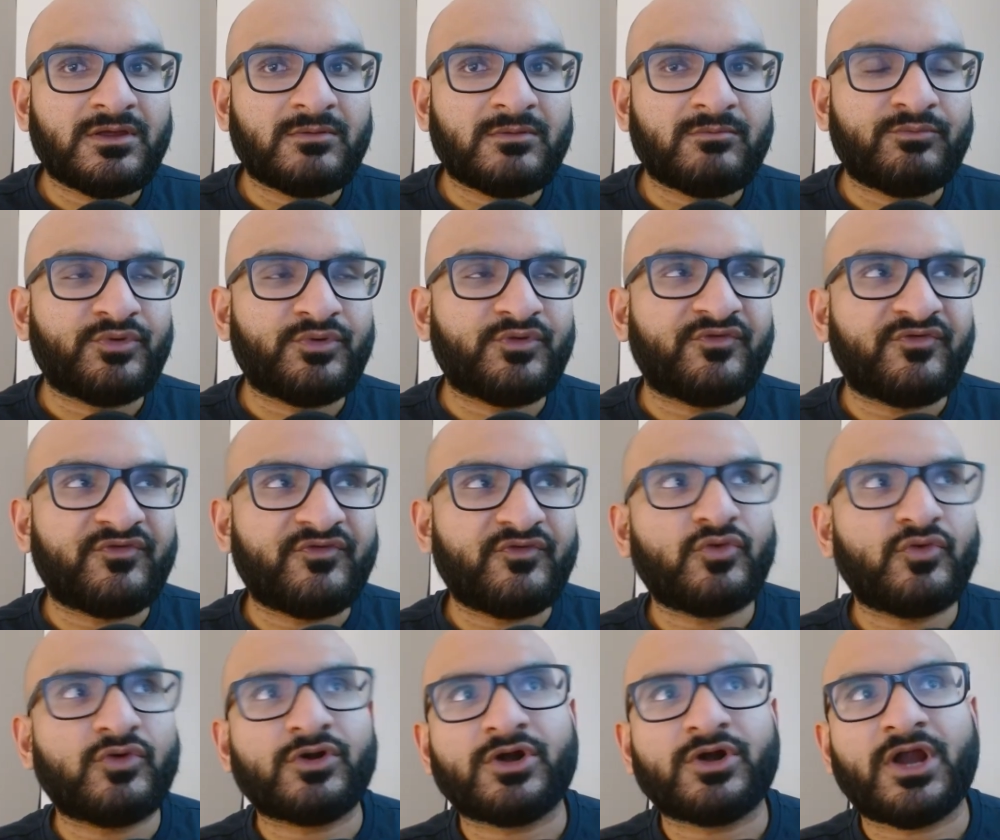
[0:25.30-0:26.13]

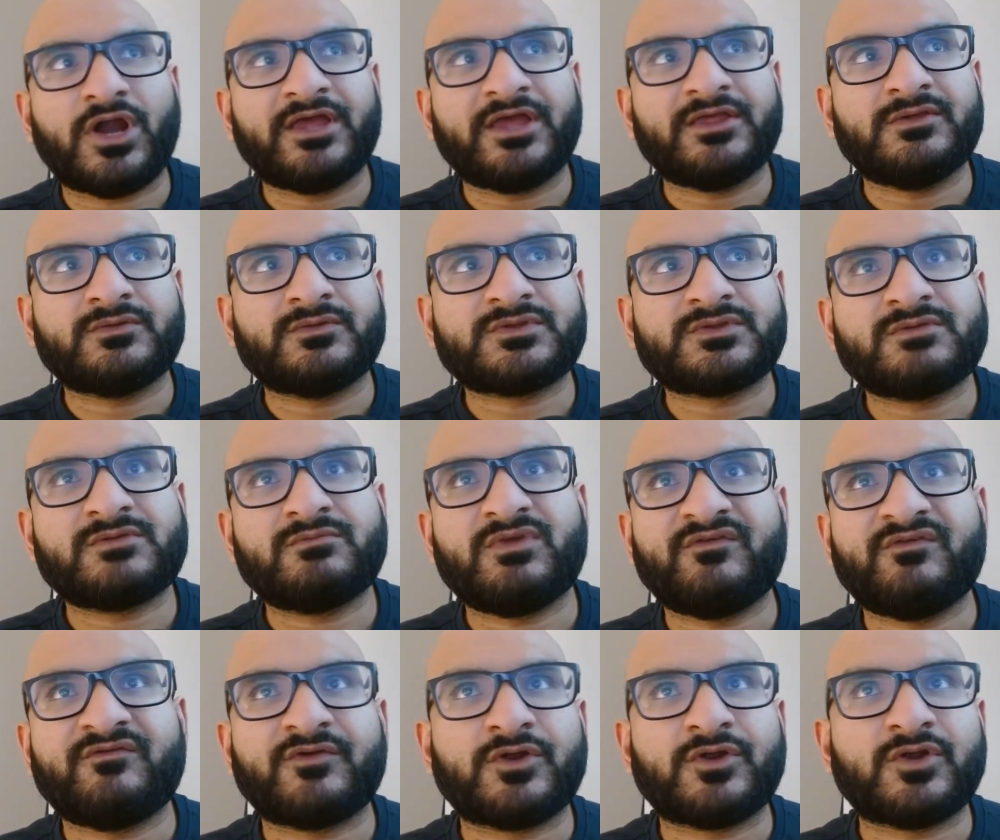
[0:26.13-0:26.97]
before I used to
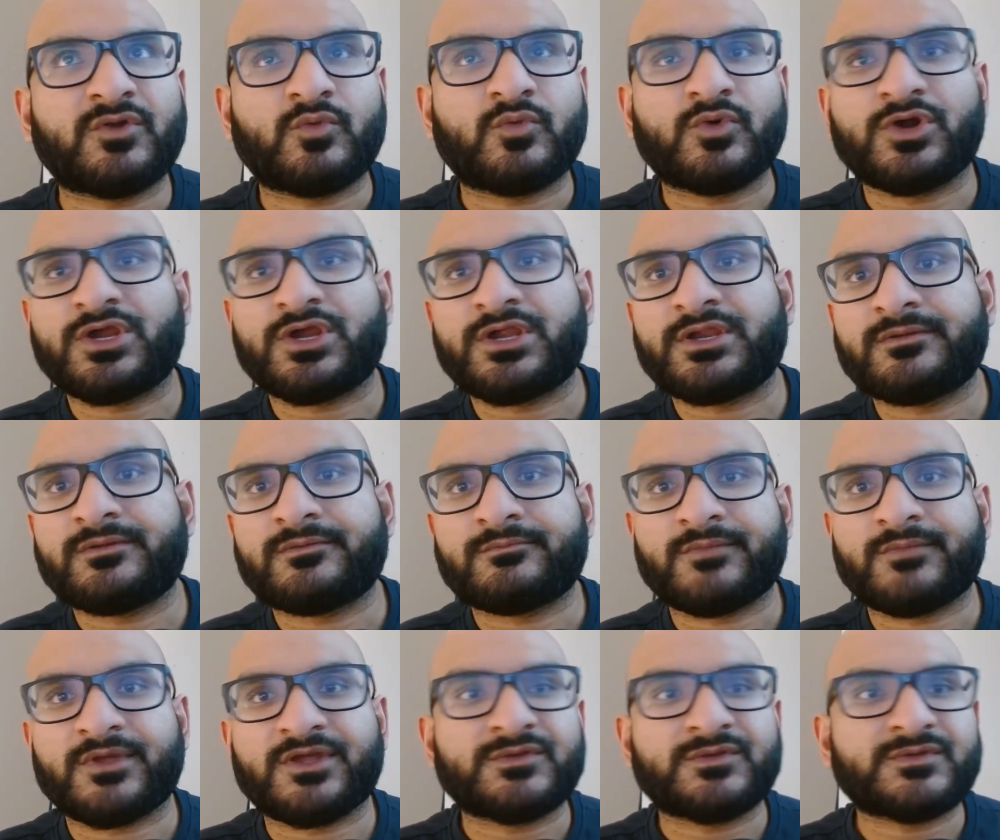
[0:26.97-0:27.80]
be very worried.
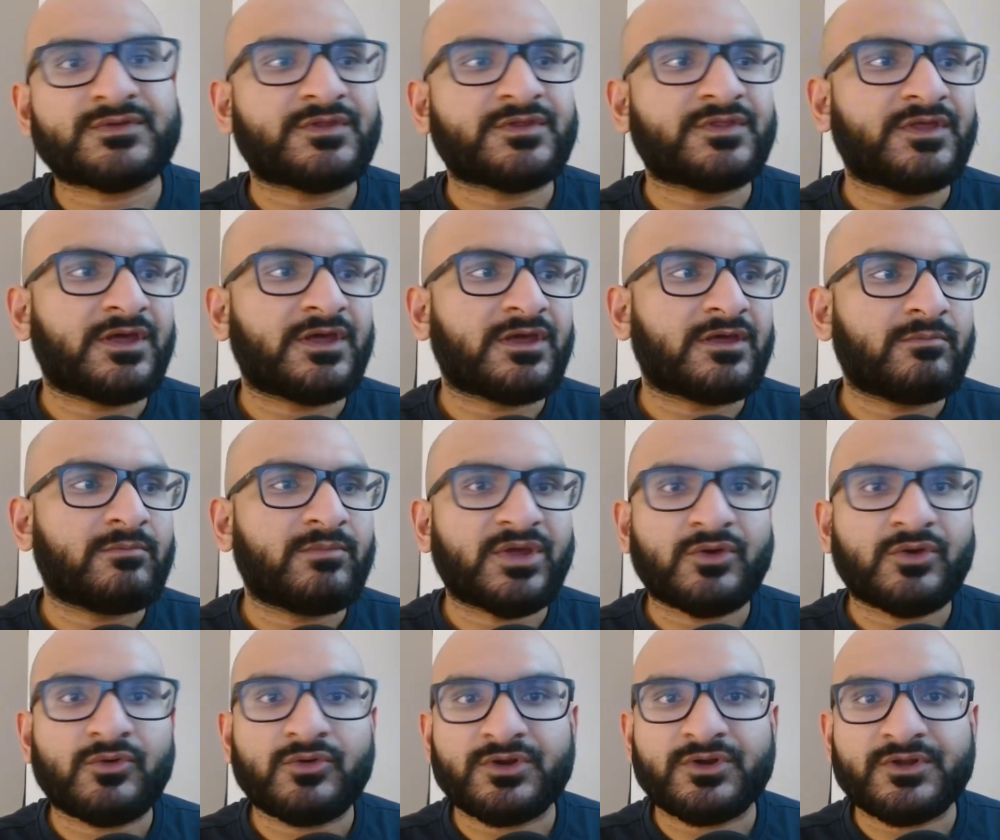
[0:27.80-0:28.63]
I used to think
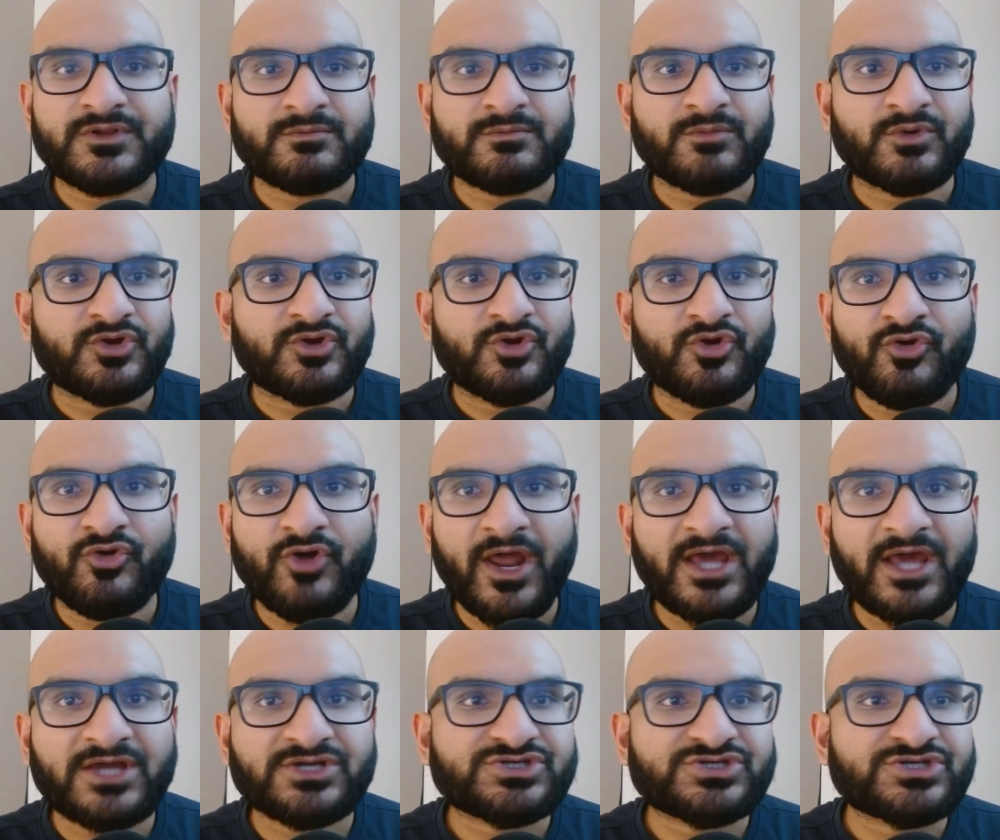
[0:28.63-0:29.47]
Bitcoin is about to
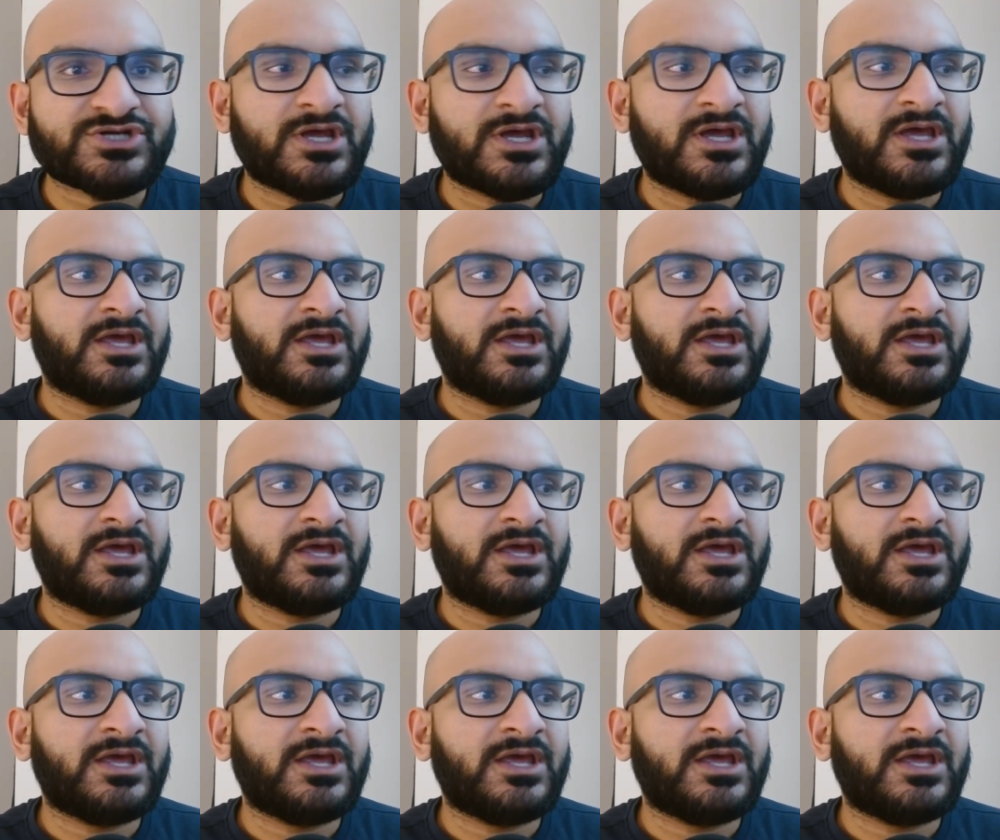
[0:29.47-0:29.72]
crash.